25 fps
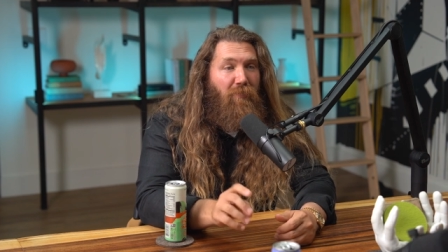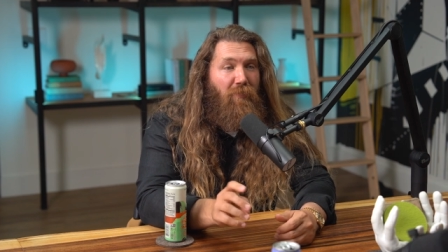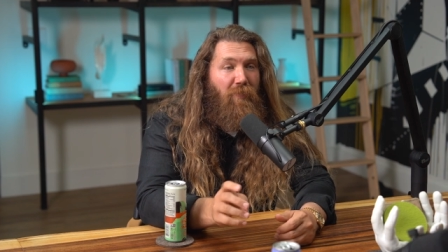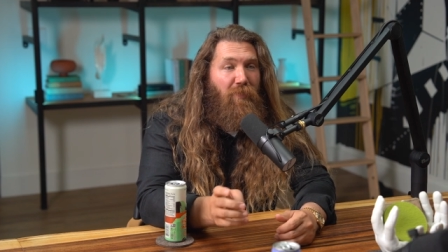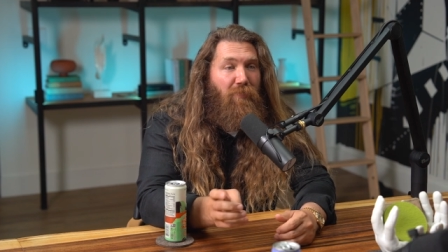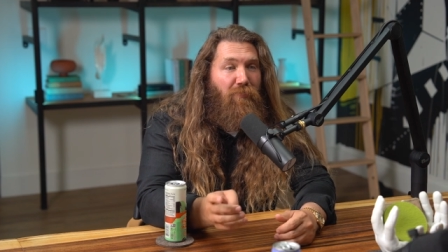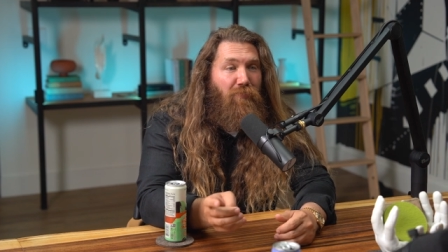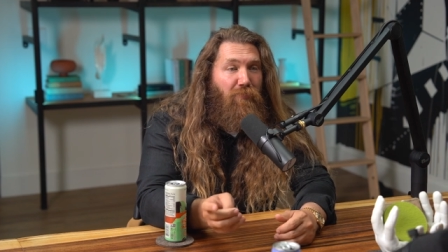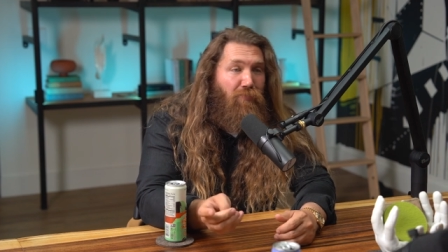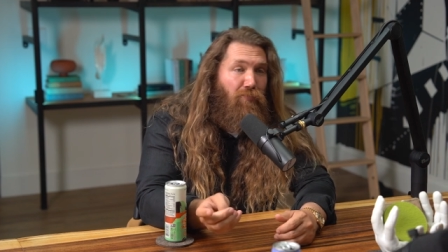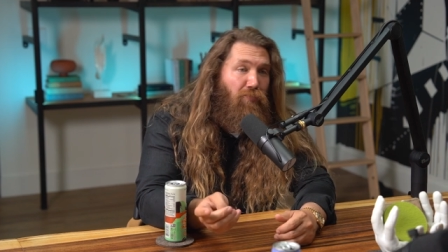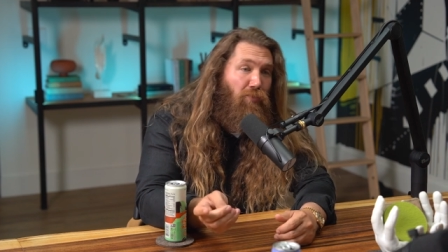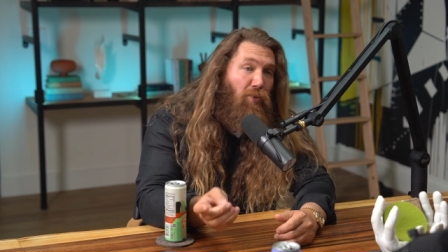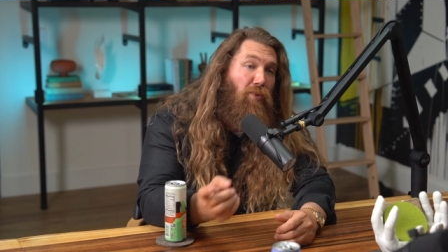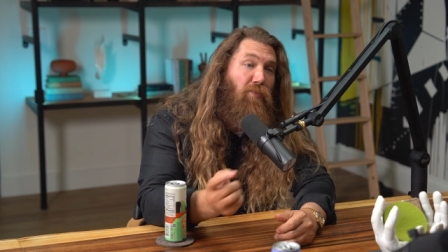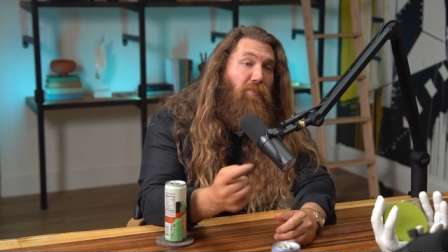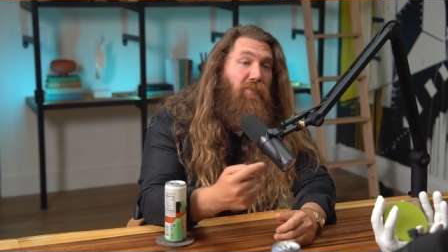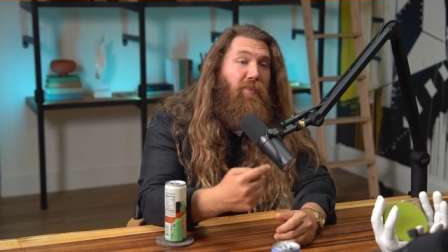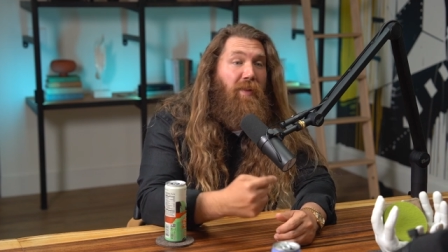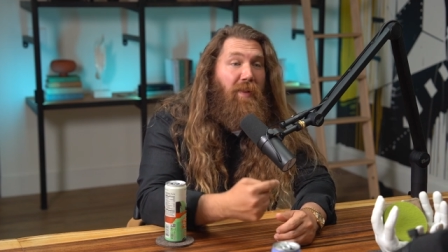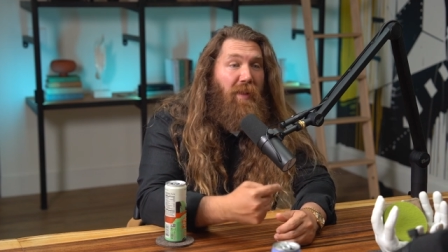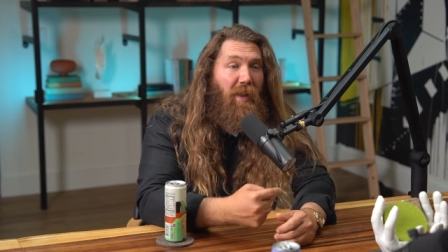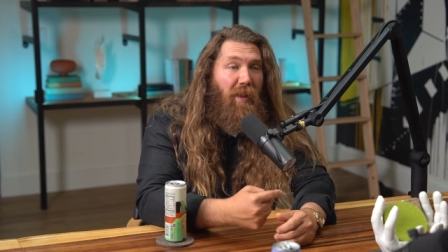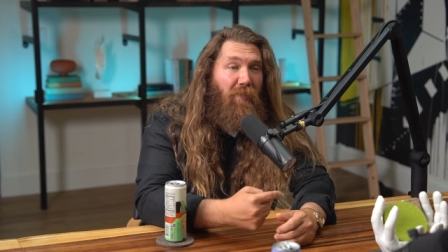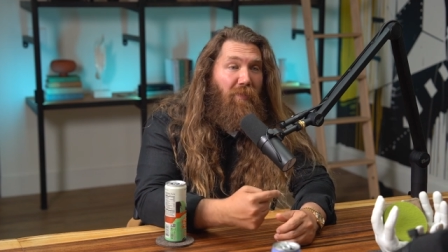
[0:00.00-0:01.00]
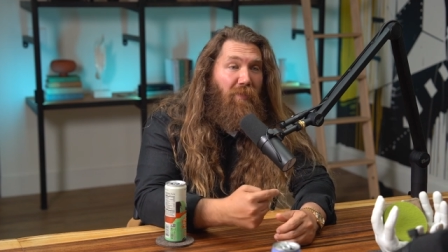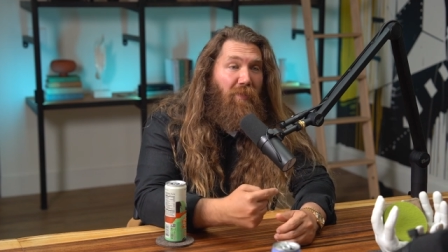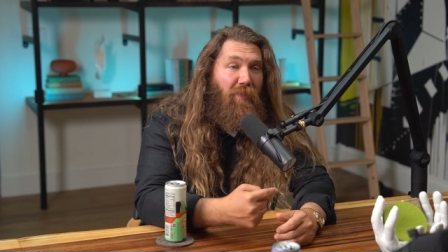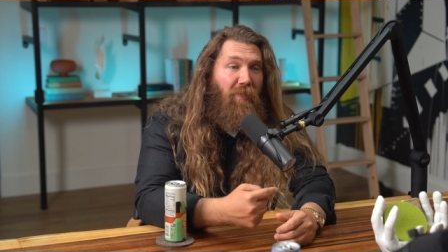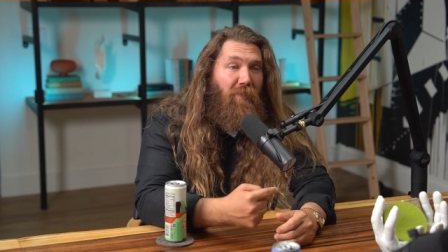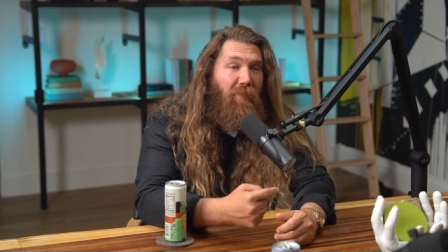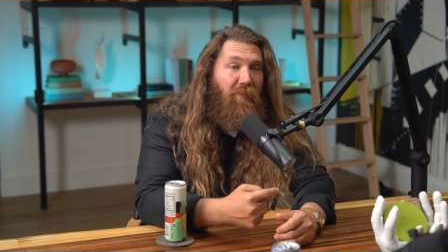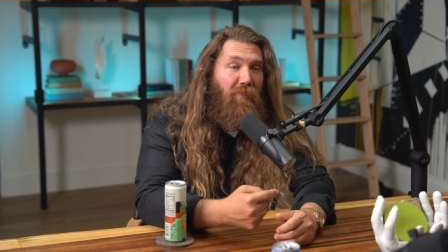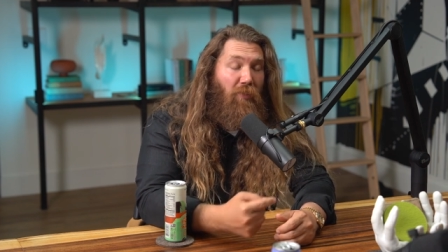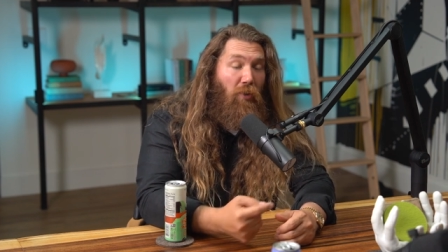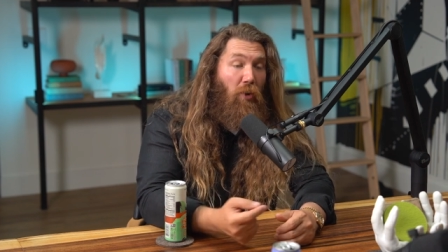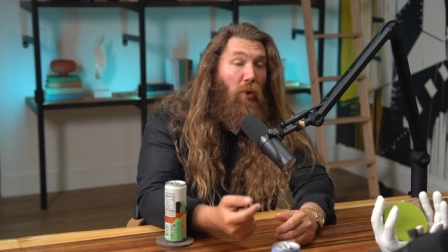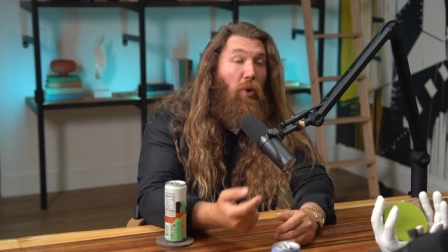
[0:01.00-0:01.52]
and we drove
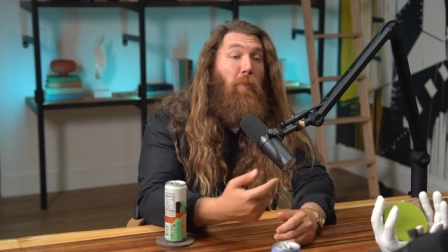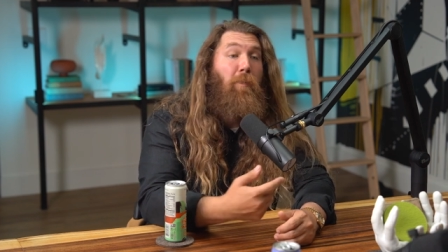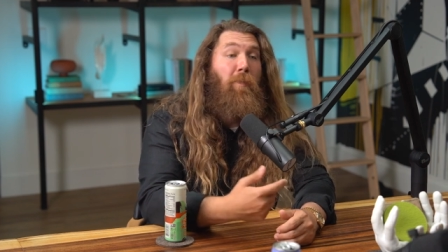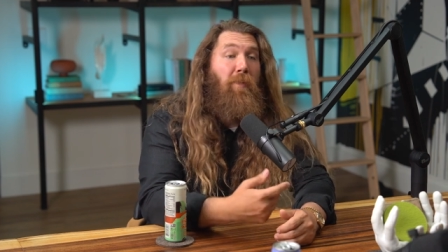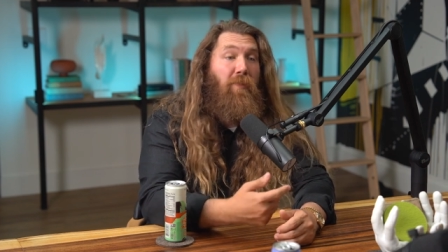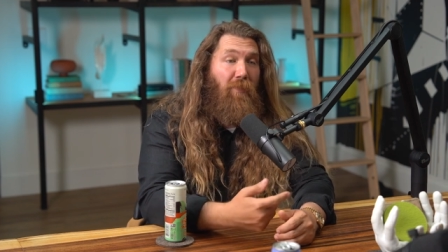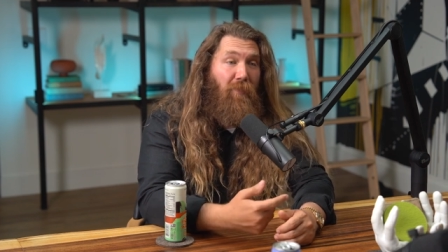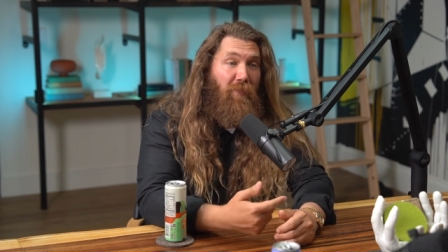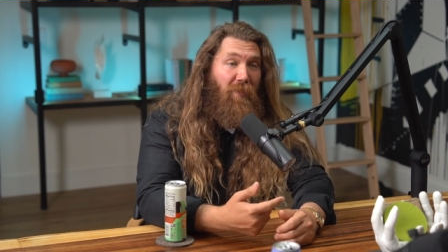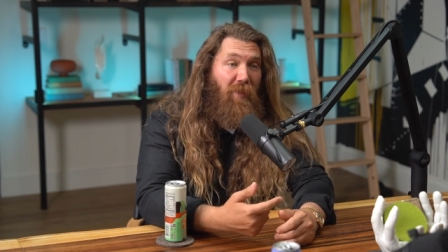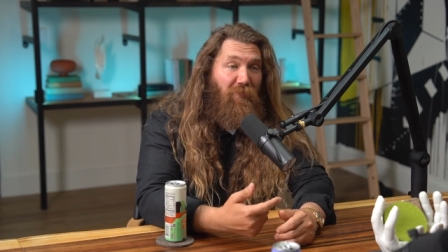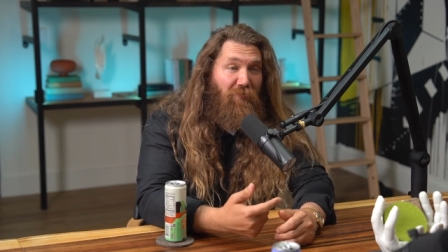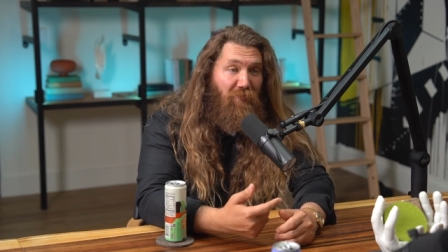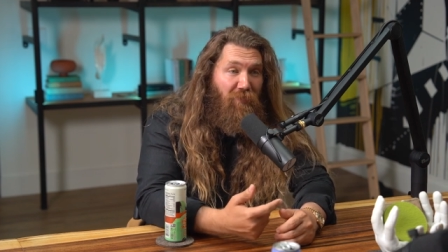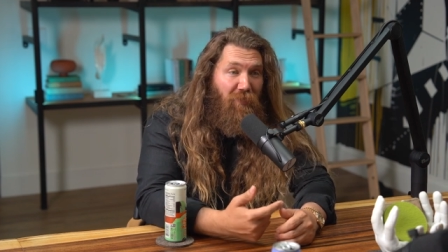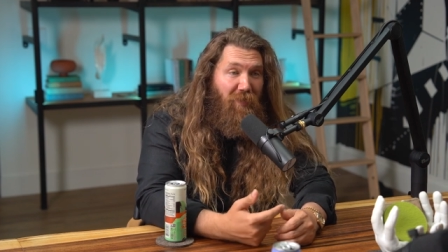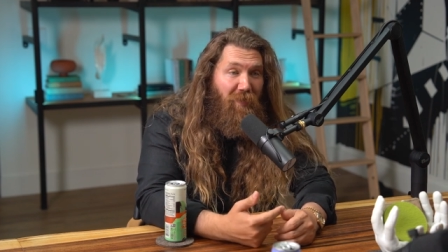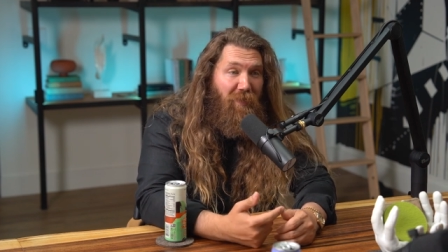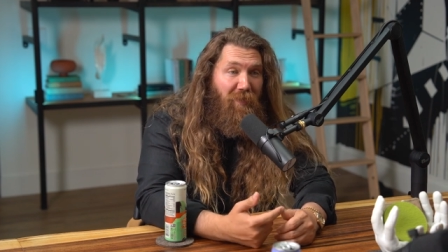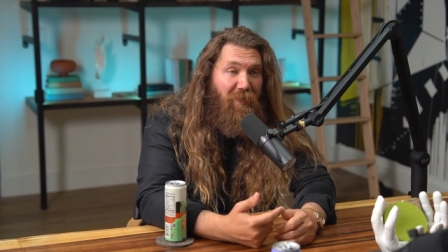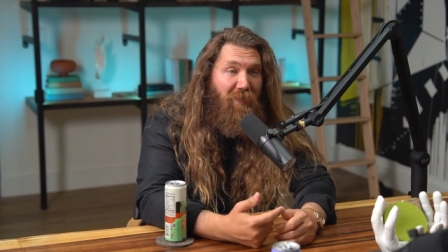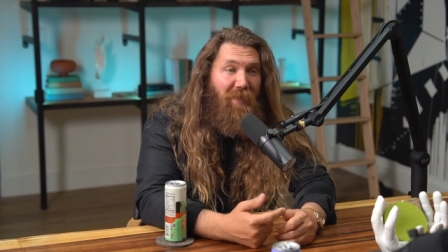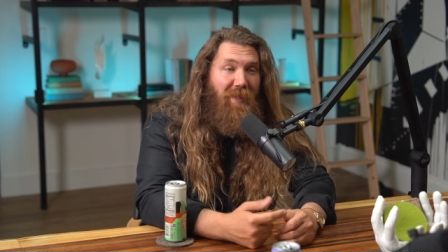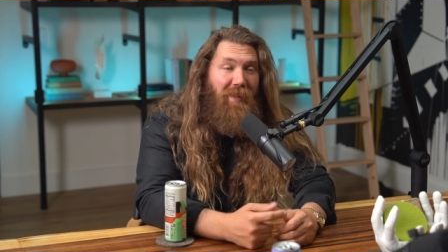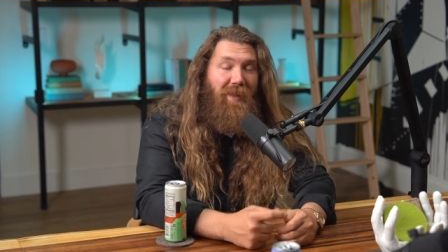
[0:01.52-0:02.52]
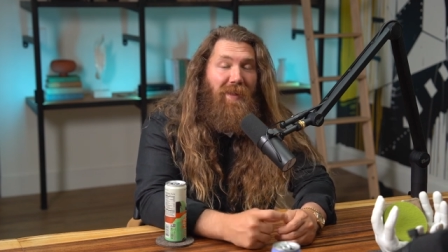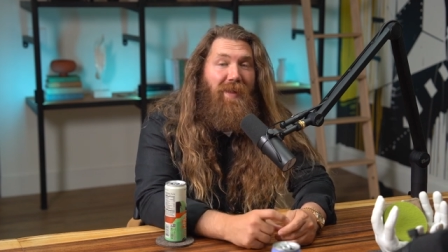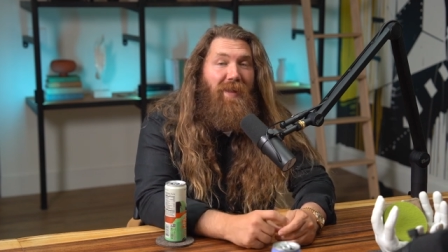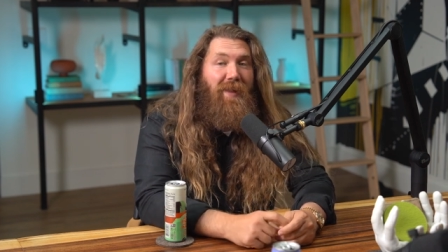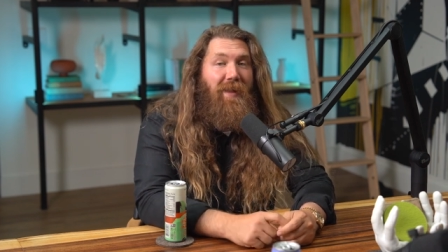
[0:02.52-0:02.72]
together to open the restaurant. Okay.